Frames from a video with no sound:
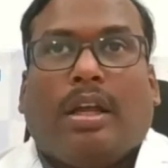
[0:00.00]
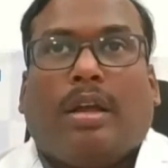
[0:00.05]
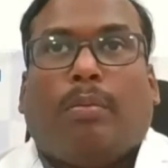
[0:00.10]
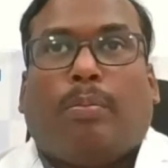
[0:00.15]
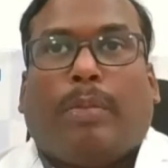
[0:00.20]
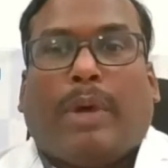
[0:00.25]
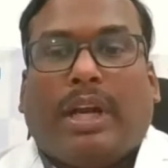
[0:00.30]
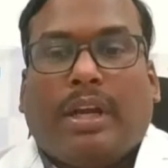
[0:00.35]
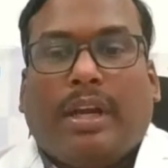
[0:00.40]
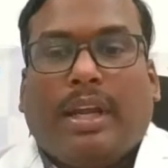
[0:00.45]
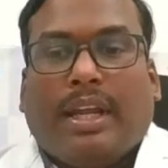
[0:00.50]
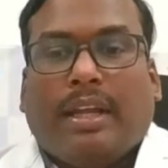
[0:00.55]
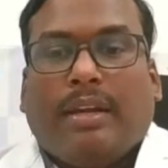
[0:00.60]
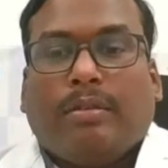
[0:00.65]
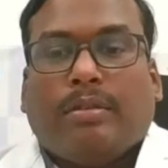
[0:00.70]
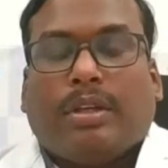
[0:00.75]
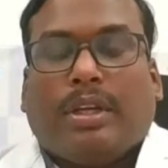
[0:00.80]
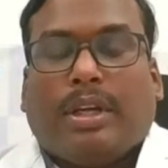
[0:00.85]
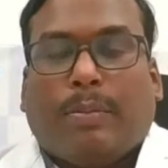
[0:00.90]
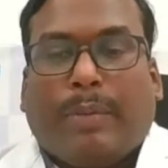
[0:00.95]
Per day,
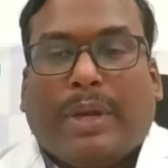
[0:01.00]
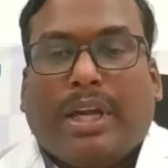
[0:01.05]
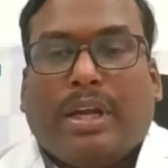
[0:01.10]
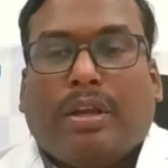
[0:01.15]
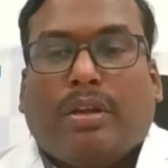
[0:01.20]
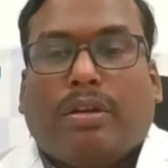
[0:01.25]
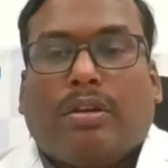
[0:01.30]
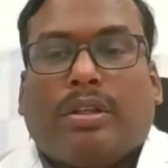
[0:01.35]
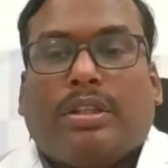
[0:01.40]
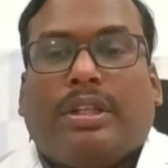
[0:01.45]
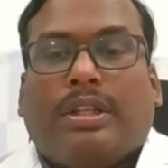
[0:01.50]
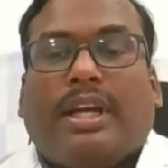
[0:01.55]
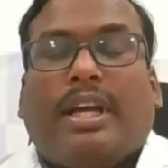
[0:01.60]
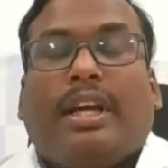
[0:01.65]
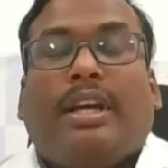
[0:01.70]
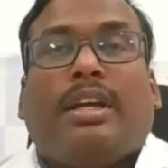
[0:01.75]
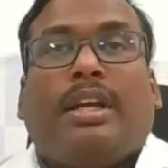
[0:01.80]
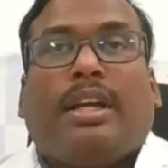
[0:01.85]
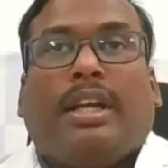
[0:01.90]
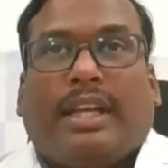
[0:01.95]
depending on the
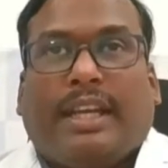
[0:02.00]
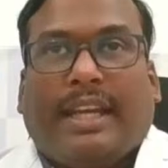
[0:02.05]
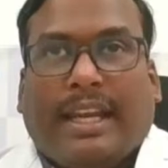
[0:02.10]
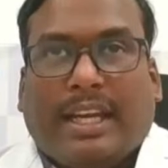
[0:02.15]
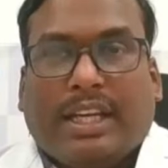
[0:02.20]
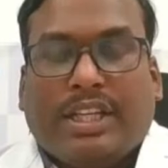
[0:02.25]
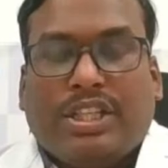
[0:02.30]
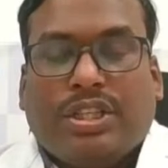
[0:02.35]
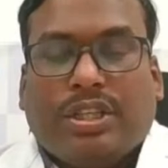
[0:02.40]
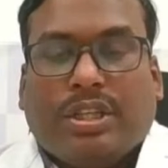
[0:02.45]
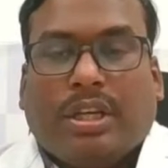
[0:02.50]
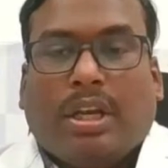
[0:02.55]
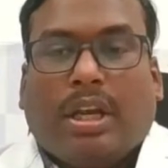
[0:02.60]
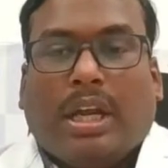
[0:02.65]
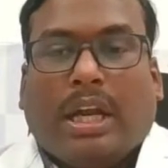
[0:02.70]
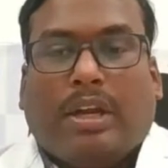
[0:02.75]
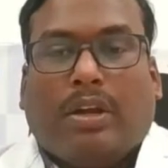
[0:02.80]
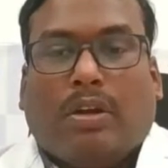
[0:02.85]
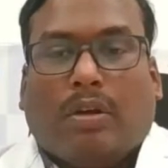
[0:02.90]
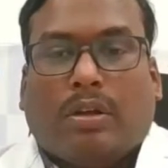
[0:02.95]
age
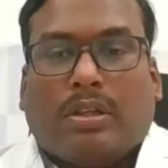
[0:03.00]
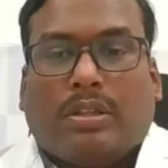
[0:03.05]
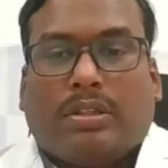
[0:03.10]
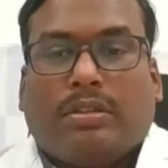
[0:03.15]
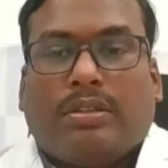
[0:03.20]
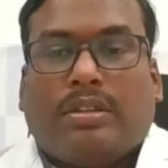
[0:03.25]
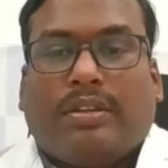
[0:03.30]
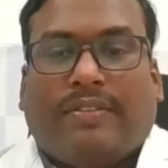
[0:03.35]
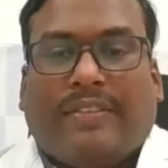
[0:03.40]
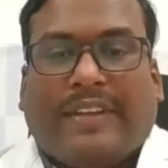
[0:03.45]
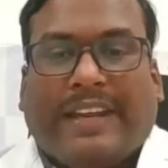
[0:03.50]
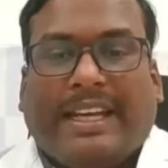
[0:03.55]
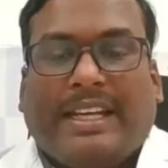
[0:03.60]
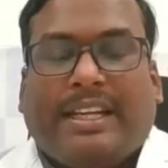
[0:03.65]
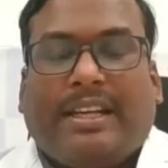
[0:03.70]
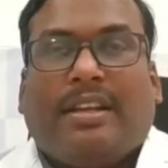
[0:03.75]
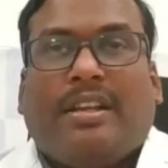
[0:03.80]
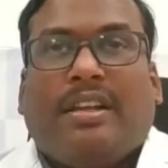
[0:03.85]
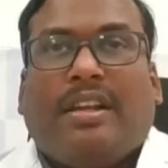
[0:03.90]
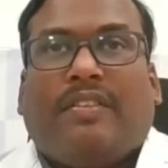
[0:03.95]
and also the weight,